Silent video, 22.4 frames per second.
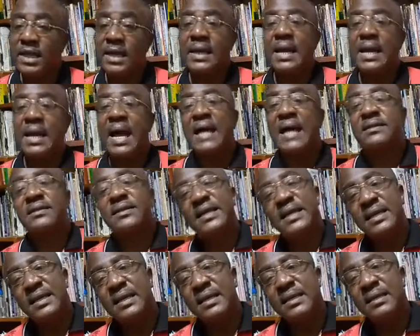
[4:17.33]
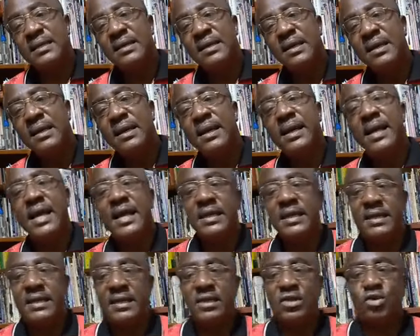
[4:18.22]
in asking
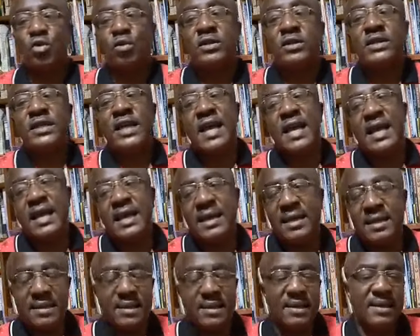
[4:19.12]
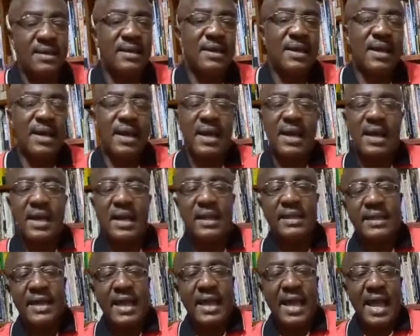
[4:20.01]
ladies to tell uh,
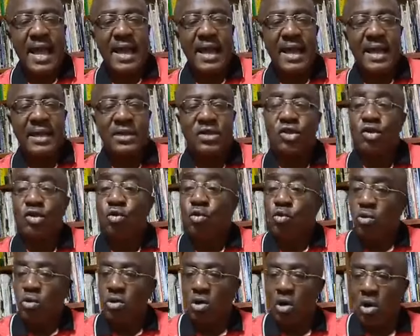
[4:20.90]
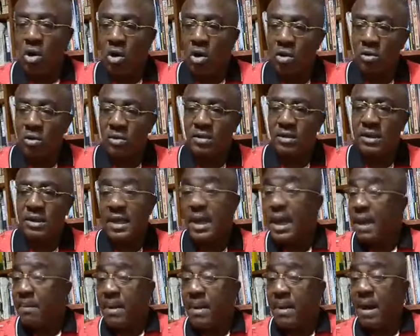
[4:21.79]
their suitors
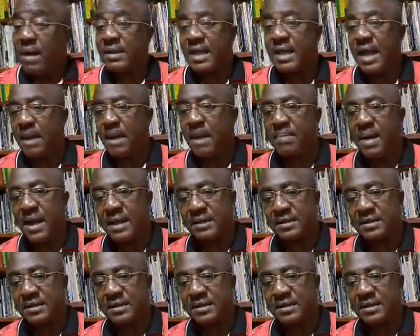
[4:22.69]
about their past.